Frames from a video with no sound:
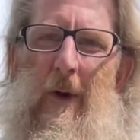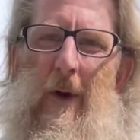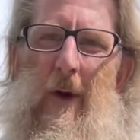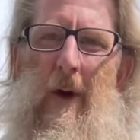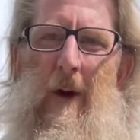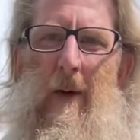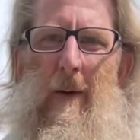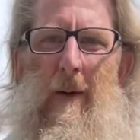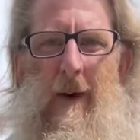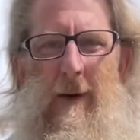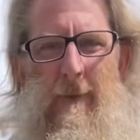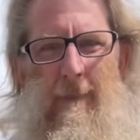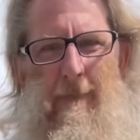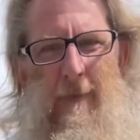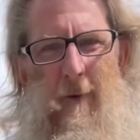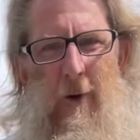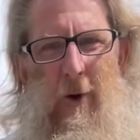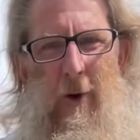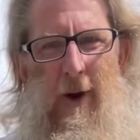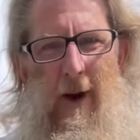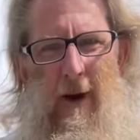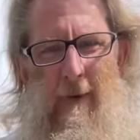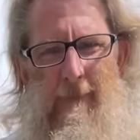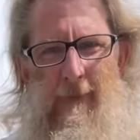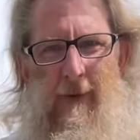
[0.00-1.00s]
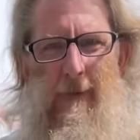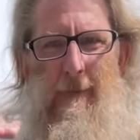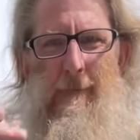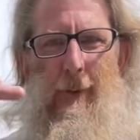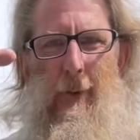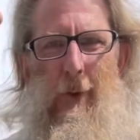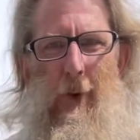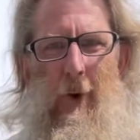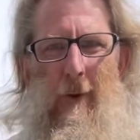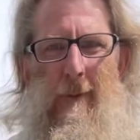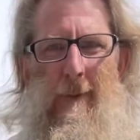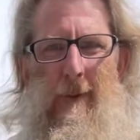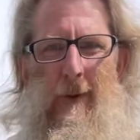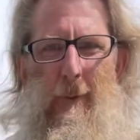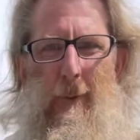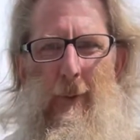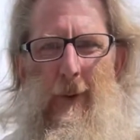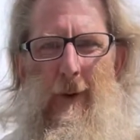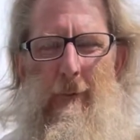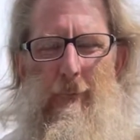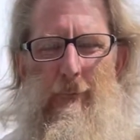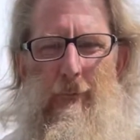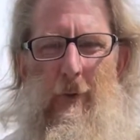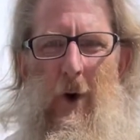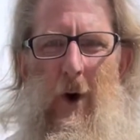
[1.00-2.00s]
I mean, fair enough, employment
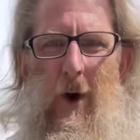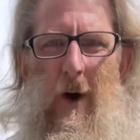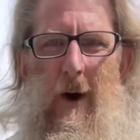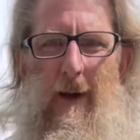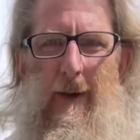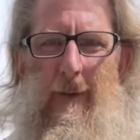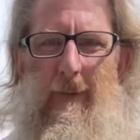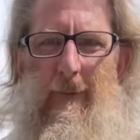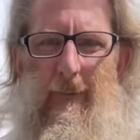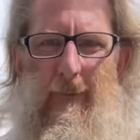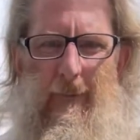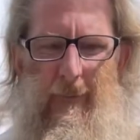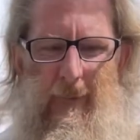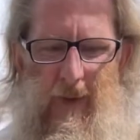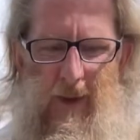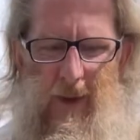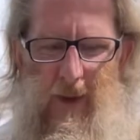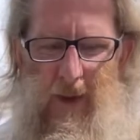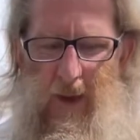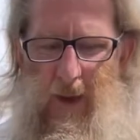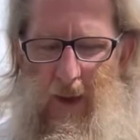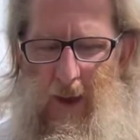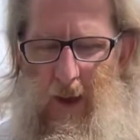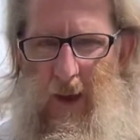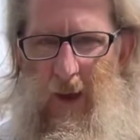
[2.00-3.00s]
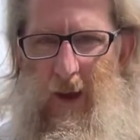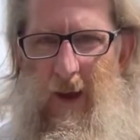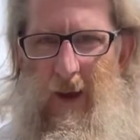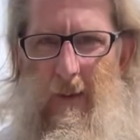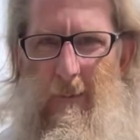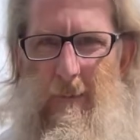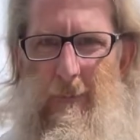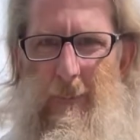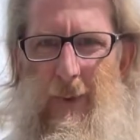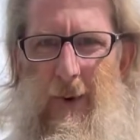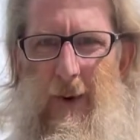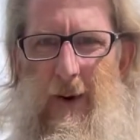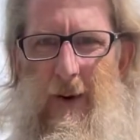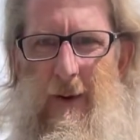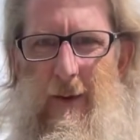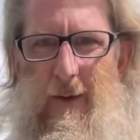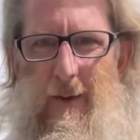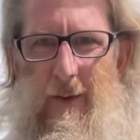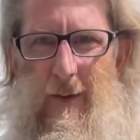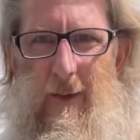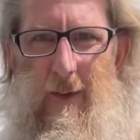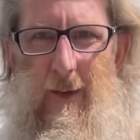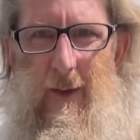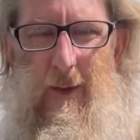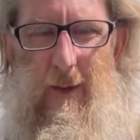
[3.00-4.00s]
will rise, but
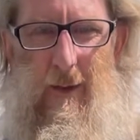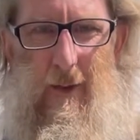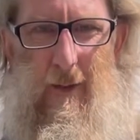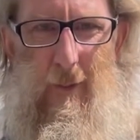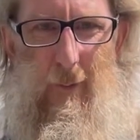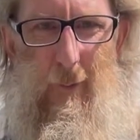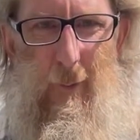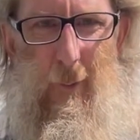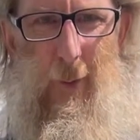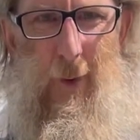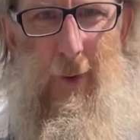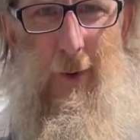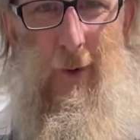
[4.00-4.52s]
what